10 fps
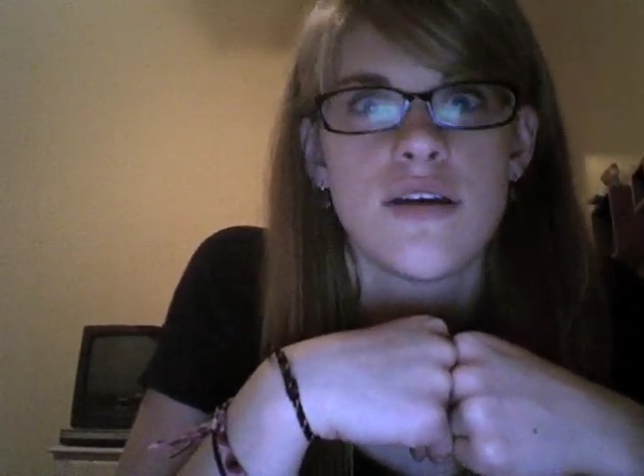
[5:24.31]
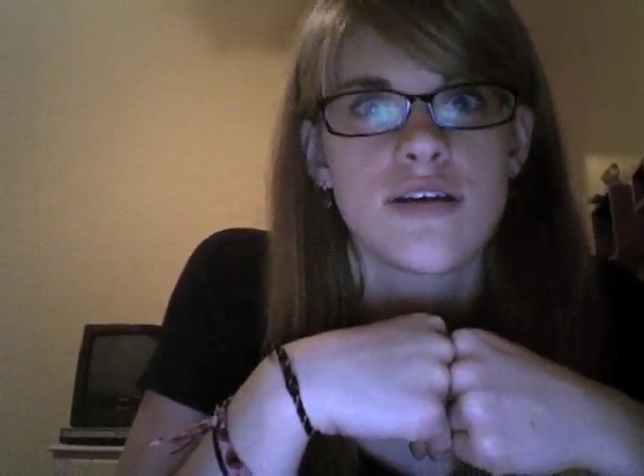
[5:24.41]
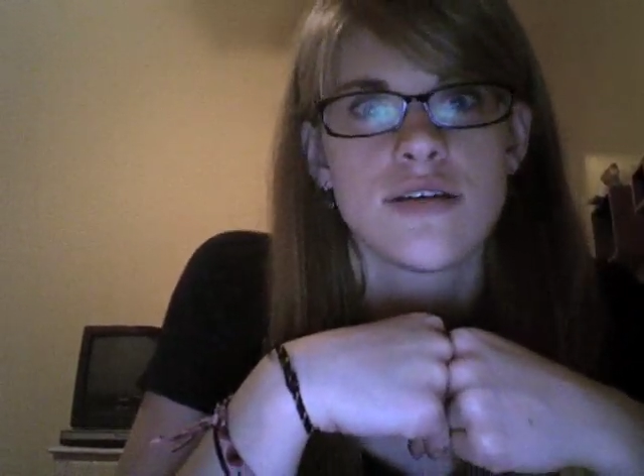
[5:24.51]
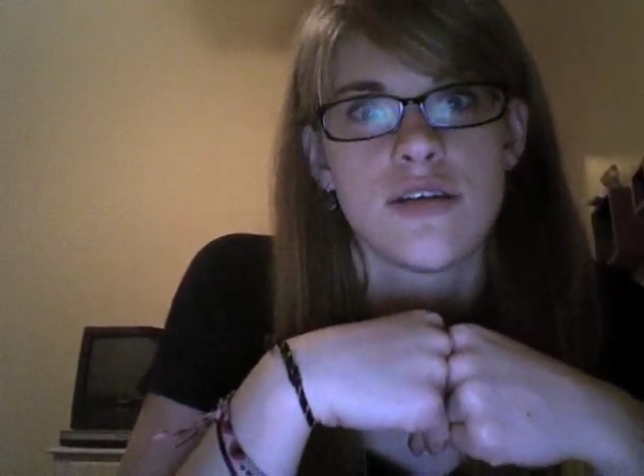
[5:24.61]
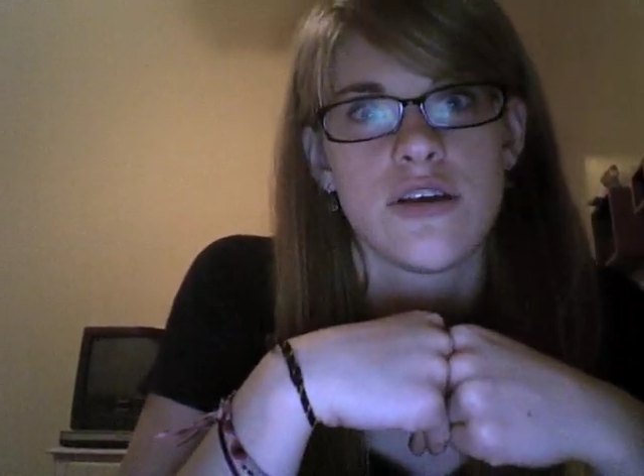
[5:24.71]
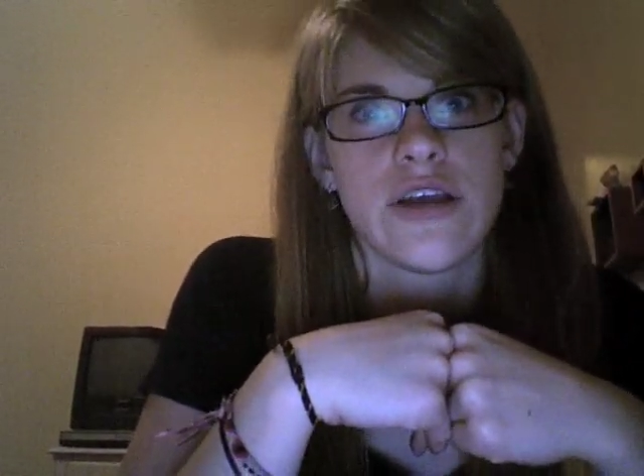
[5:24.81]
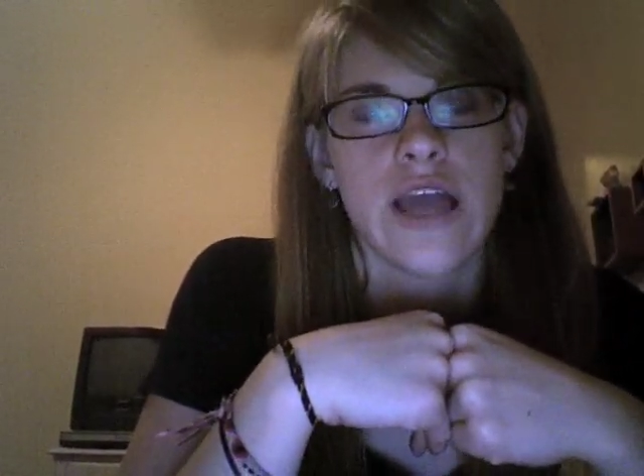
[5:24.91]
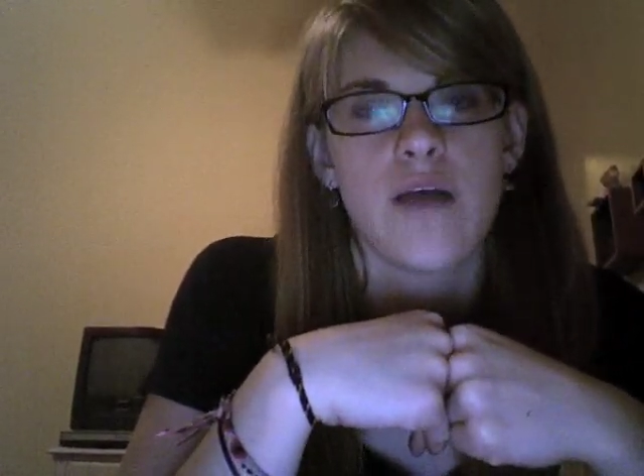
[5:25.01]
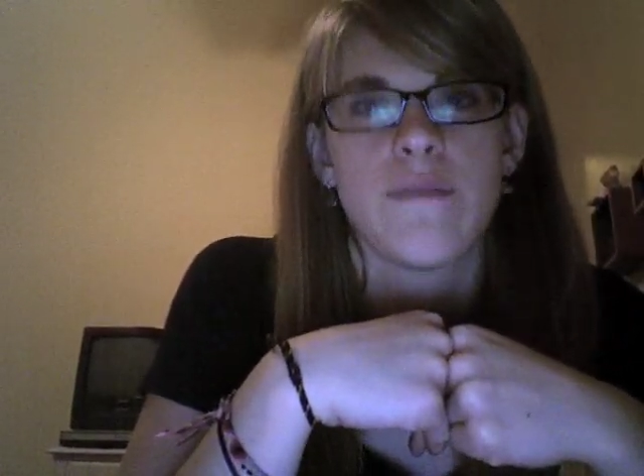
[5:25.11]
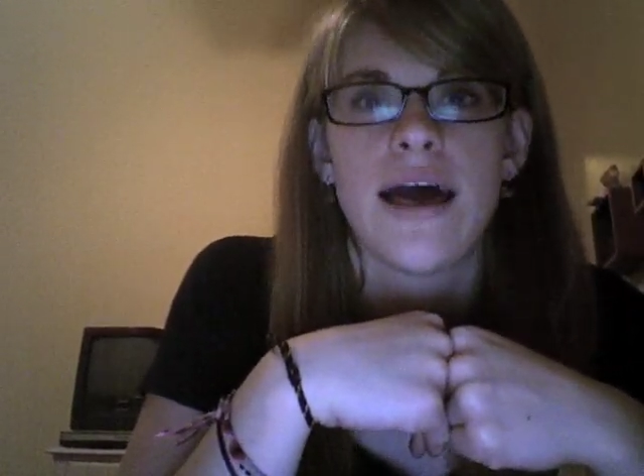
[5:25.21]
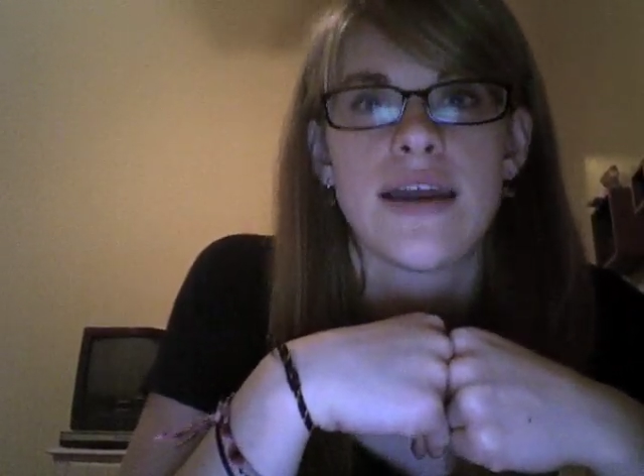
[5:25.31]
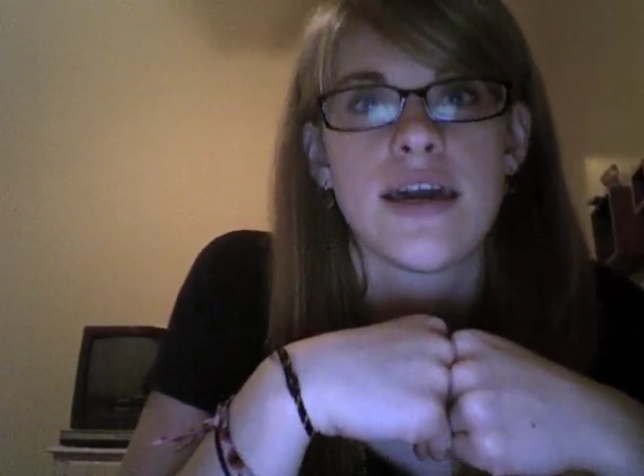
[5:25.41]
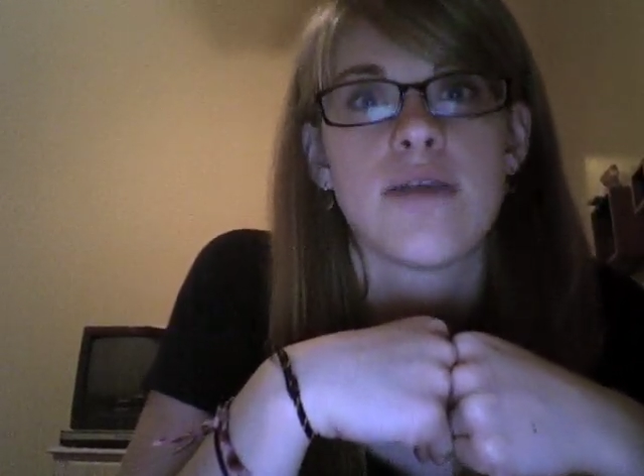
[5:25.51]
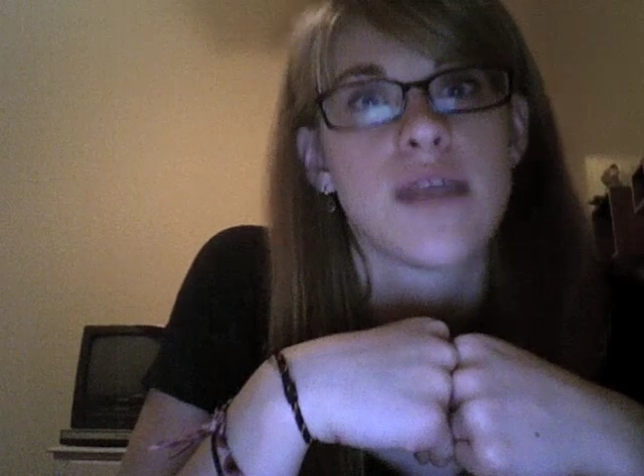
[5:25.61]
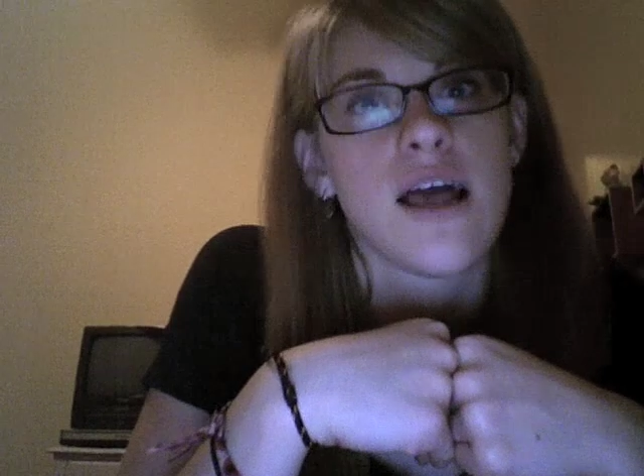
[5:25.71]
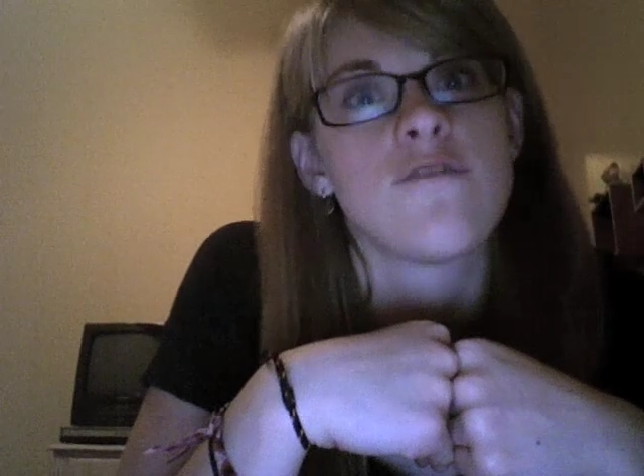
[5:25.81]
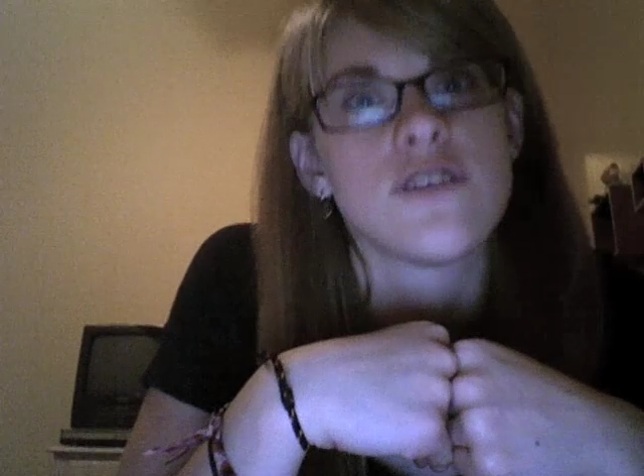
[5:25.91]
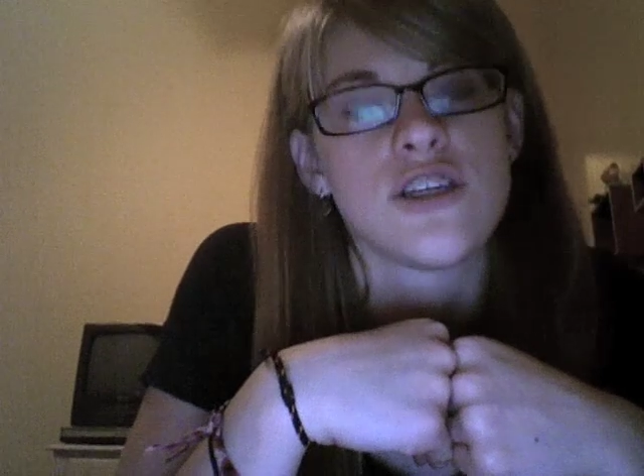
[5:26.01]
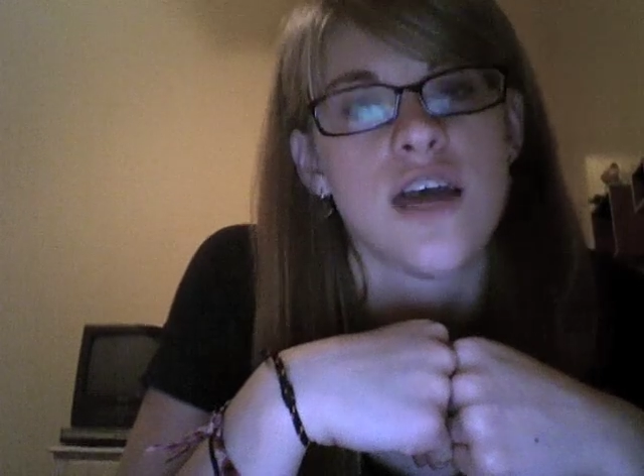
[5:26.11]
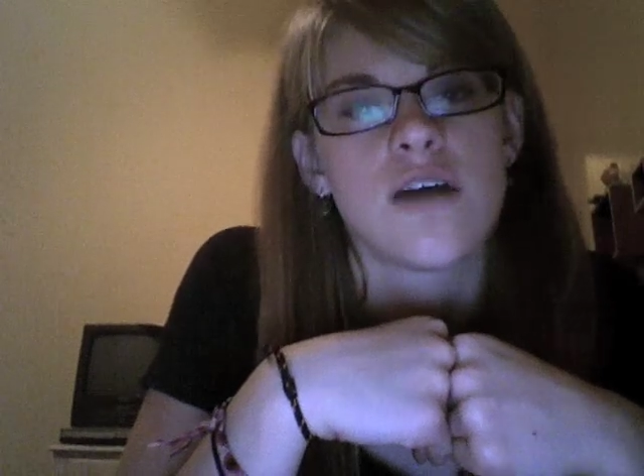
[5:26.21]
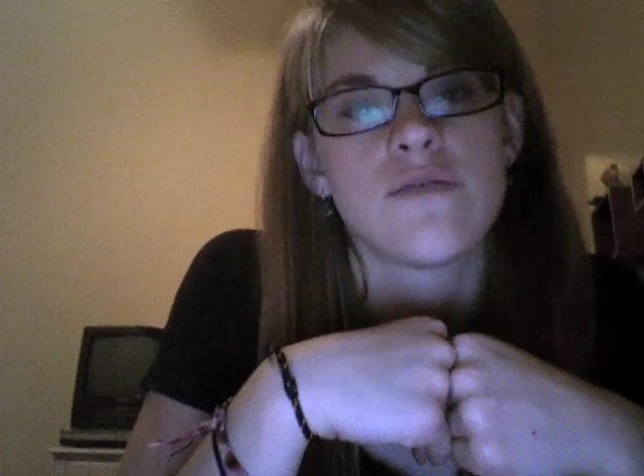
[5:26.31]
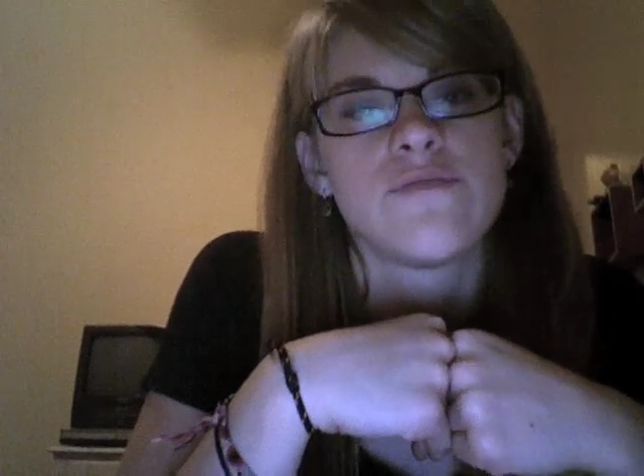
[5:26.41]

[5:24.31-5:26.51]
considering how bad I am at Elvish now.